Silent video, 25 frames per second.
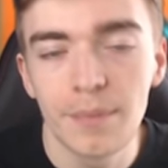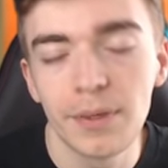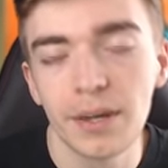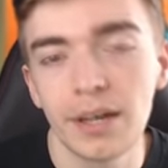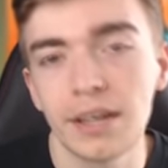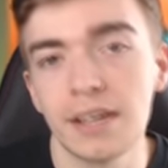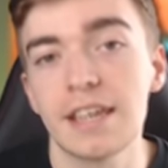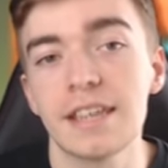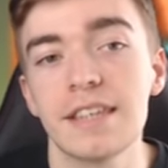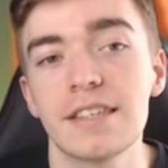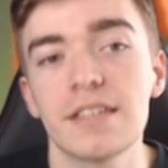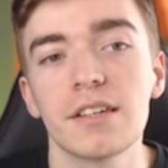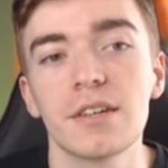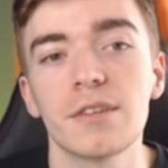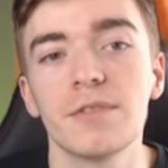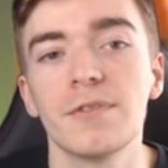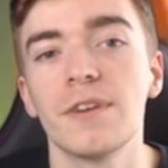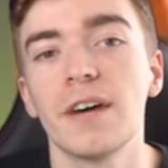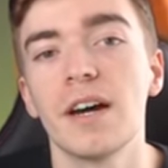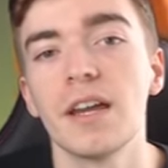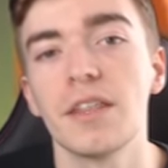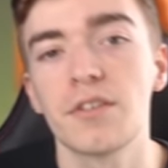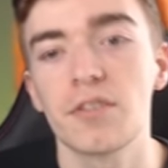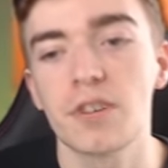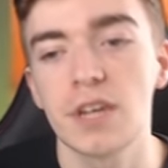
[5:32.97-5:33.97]
but he's going to
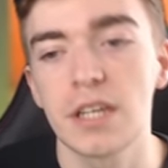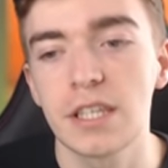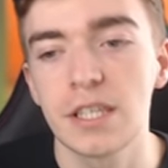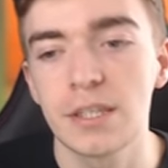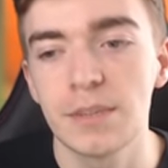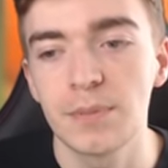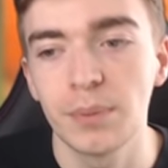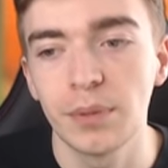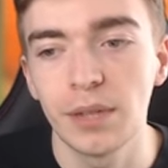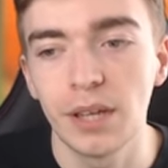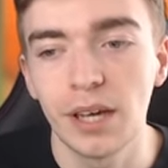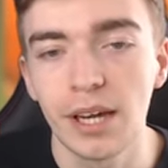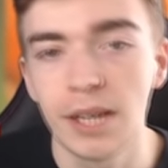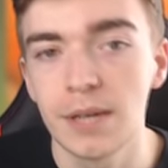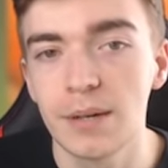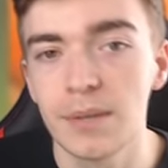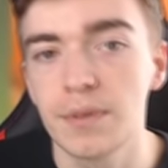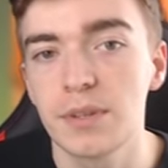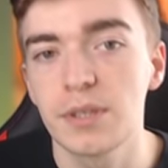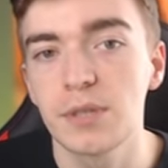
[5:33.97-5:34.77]
further explain